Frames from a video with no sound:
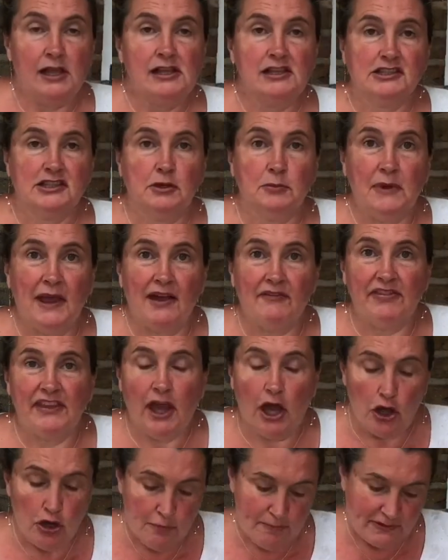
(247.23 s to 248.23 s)
So we have the
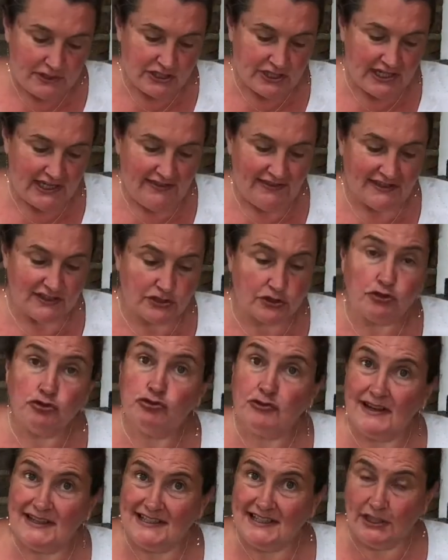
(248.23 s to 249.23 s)
aubergine that's already